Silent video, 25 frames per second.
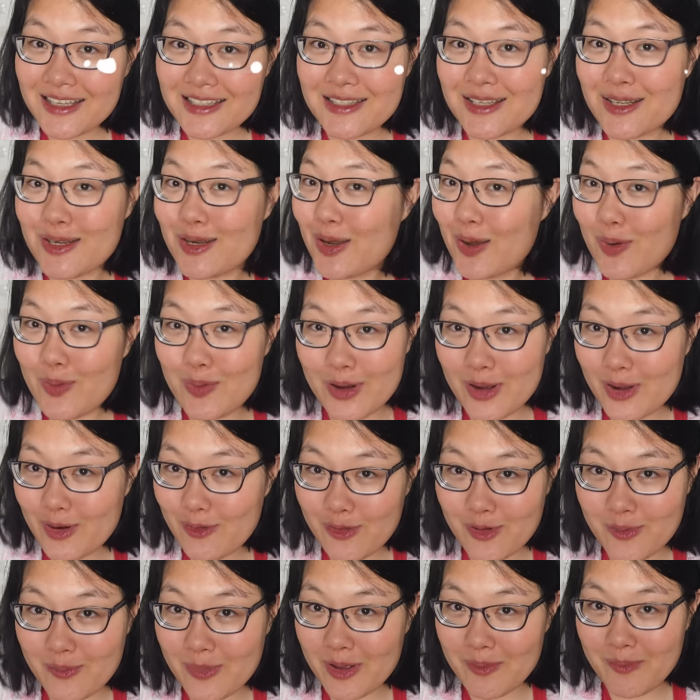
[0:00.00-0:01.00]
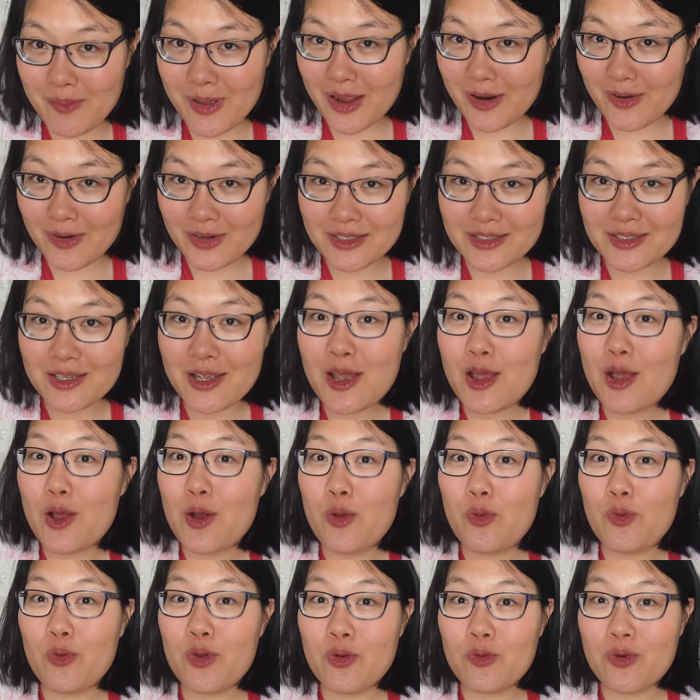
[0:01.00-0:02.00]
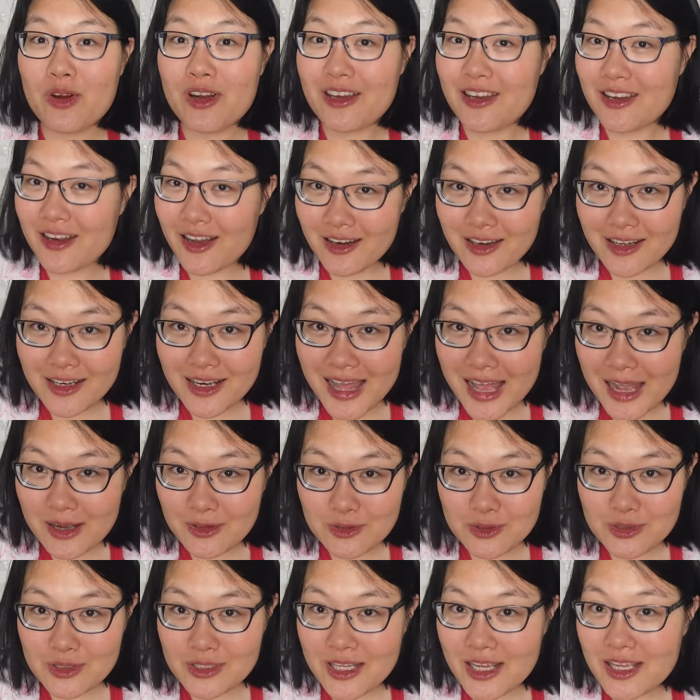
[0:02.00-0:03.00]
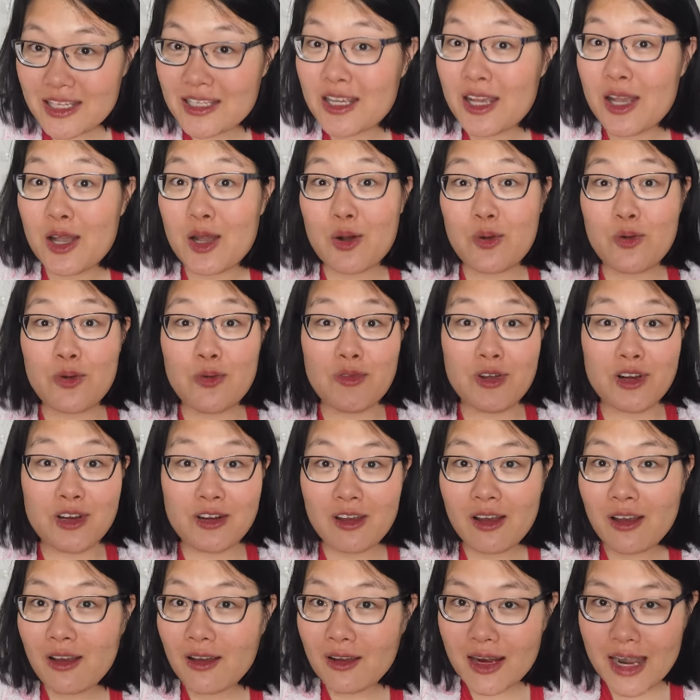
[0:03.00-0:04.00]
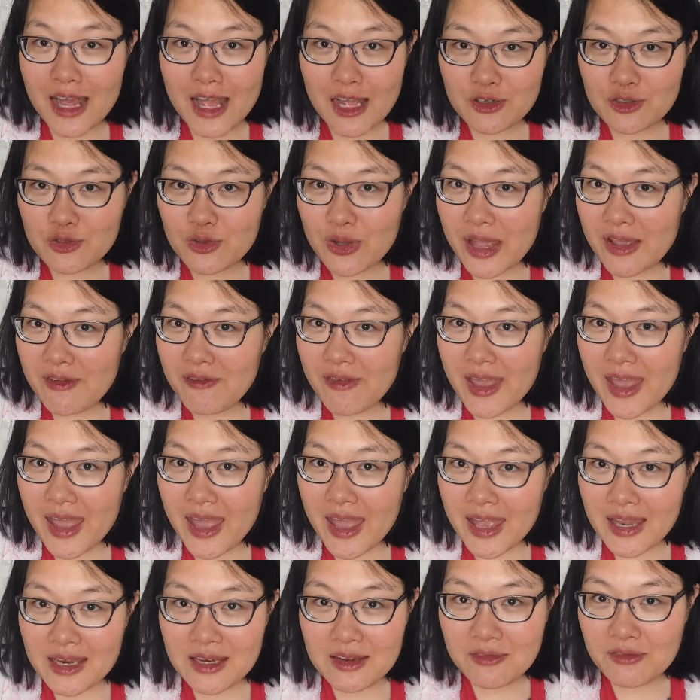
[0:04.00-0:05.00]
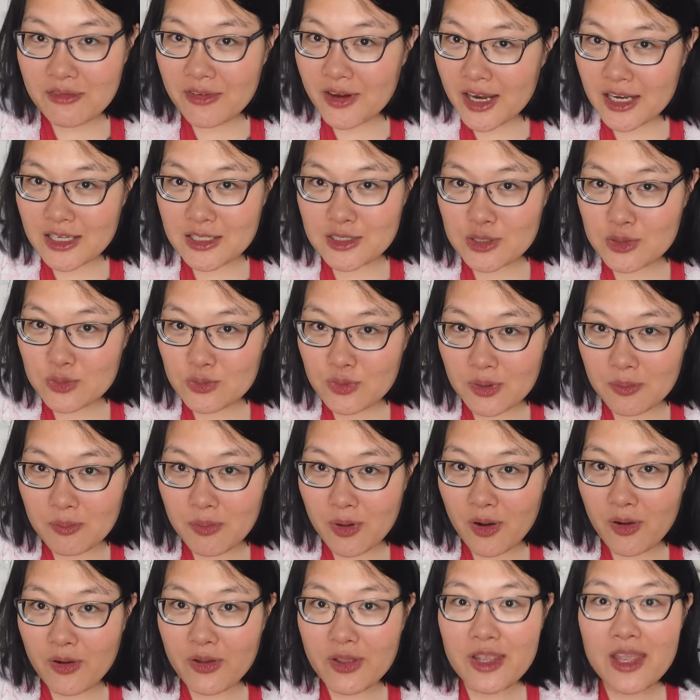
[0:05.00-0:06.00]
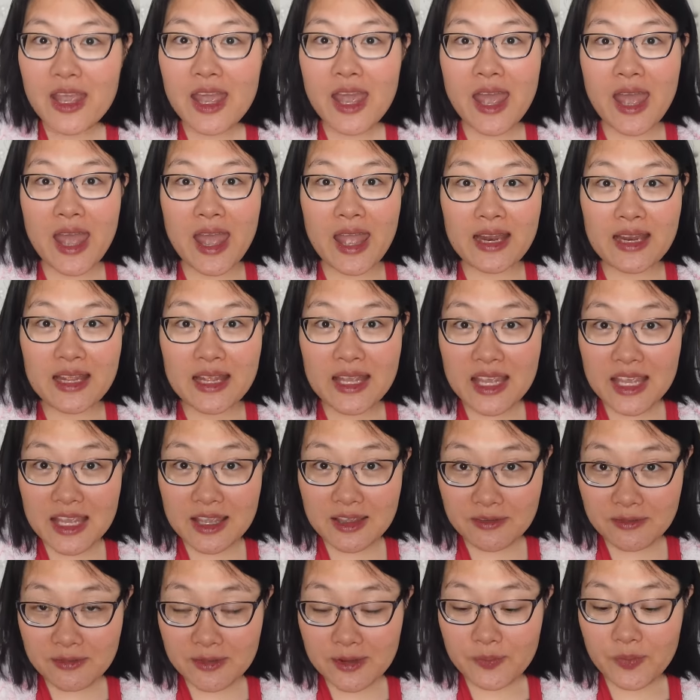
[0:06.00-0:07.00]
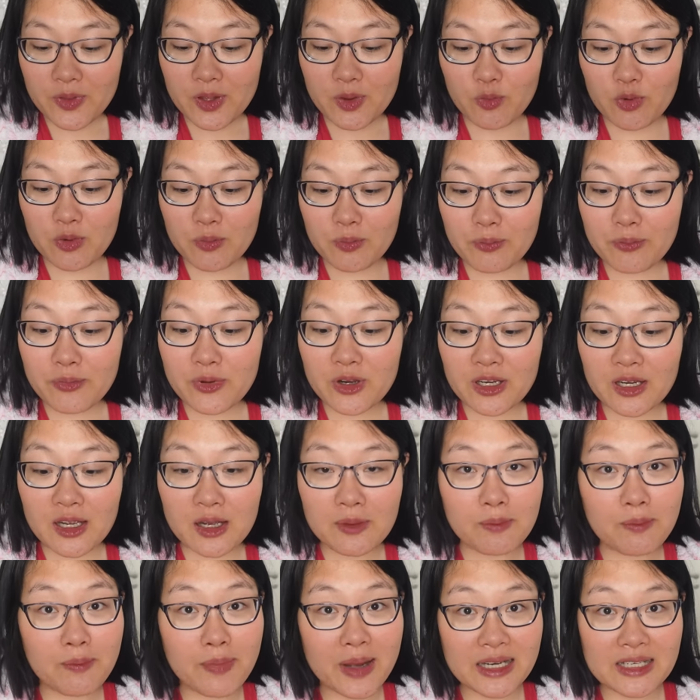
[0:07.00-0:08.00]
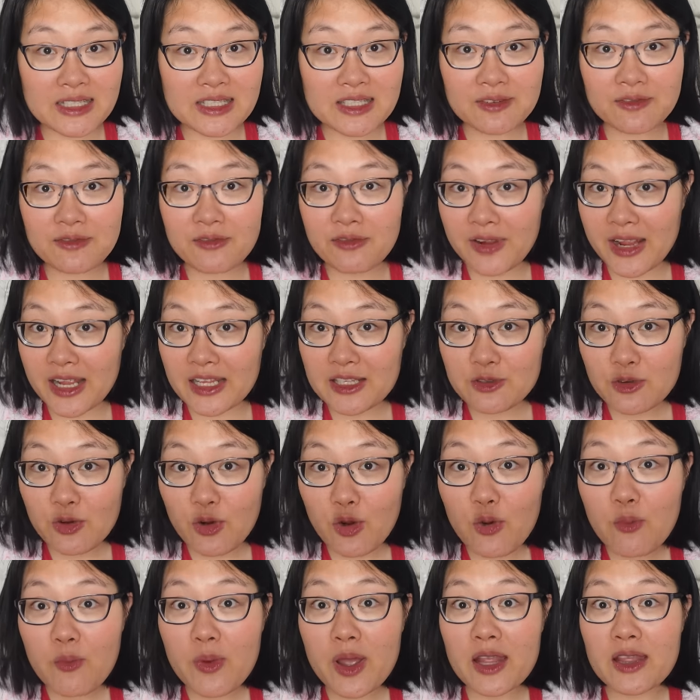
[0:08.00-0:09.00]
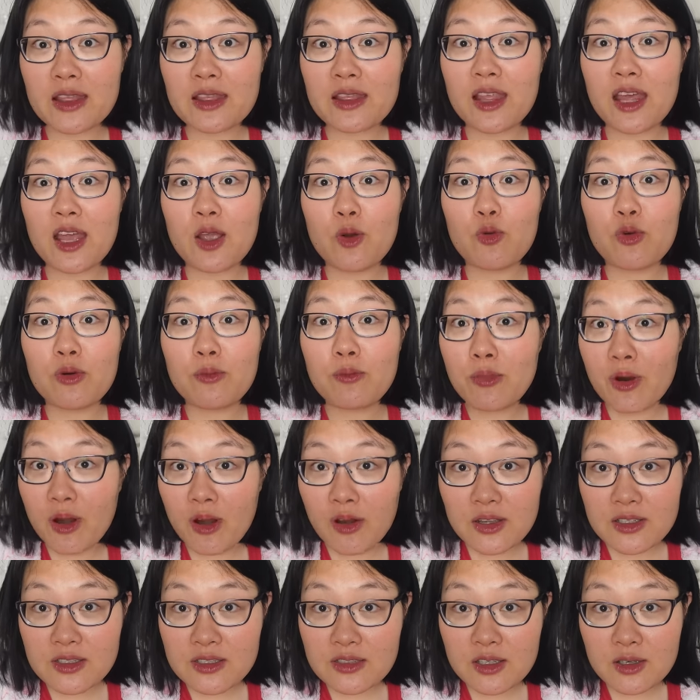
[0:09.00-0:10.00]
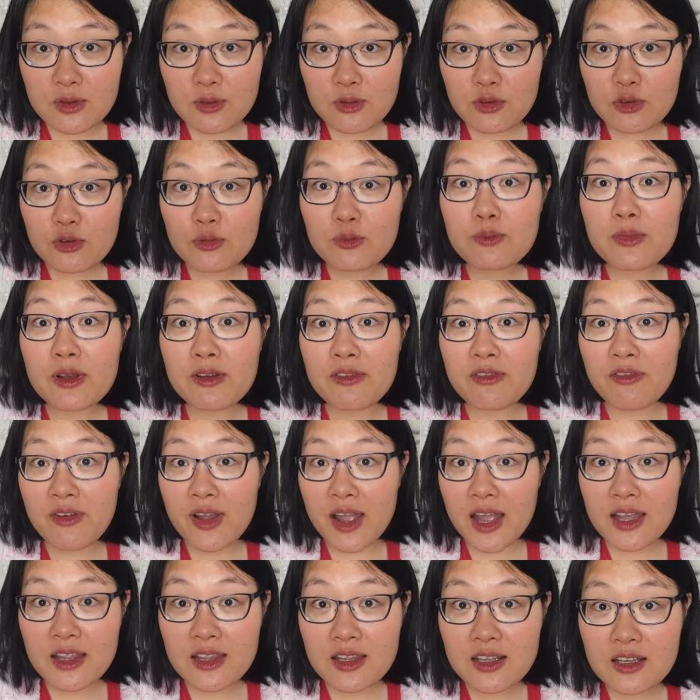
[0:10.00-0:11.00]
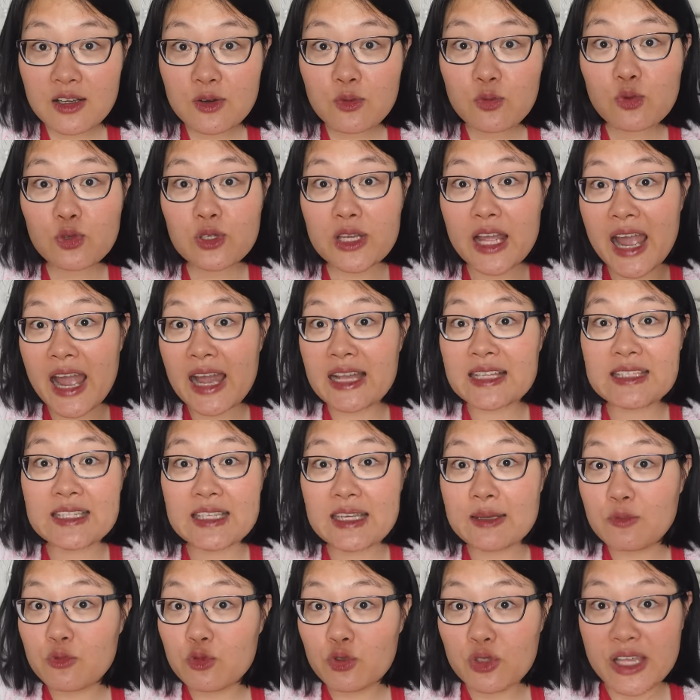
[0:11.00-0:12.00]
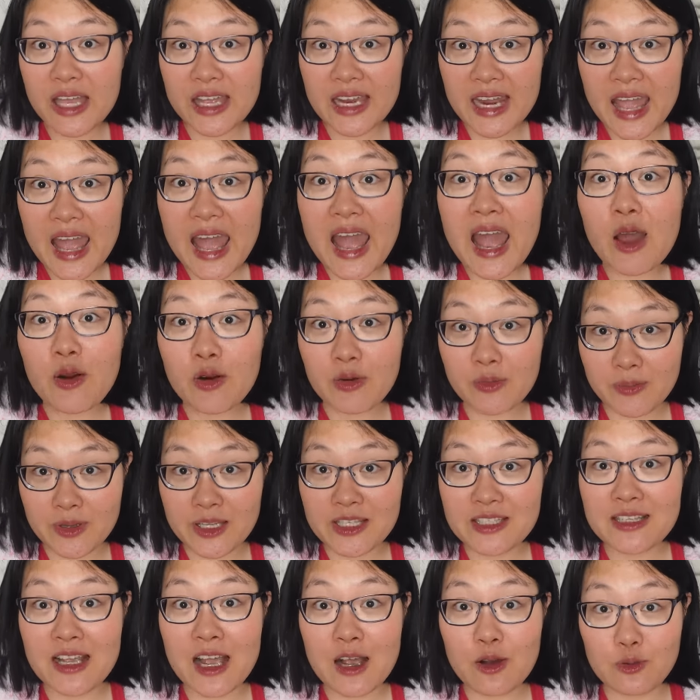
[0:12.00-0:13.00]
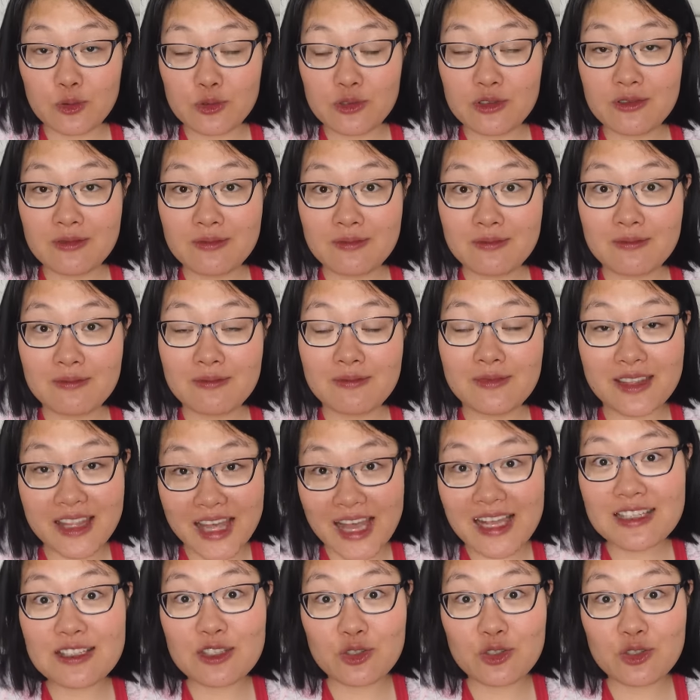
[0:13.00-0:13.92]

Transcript: is a no-no for my parents. We were not allowed to date. We were not allowed to have any friends who were boy. And if we bring a bunch of friends home and there were boys in the group, my father would ask him to get out of his house that